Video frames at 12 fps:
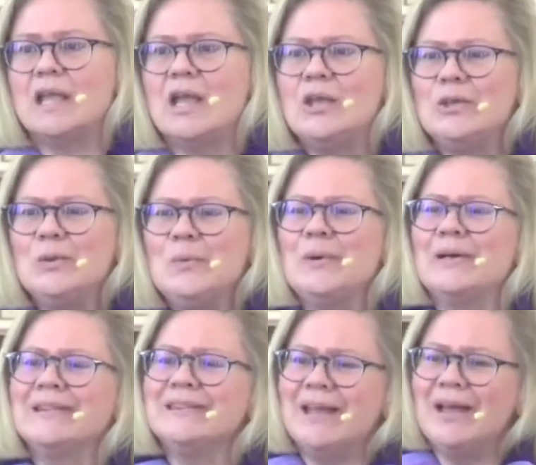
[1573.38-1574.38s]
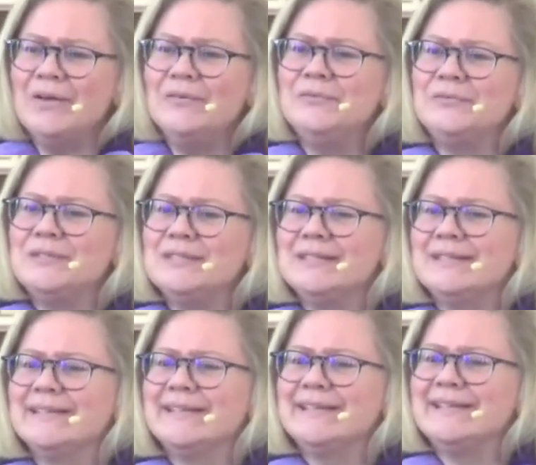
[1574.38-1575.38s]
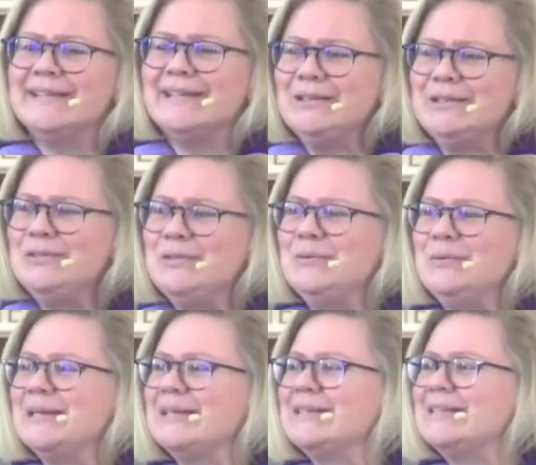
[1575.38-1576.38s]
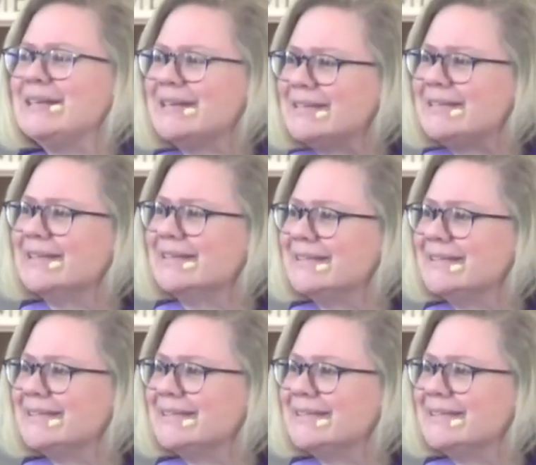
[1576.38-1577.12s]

you were loved into existence.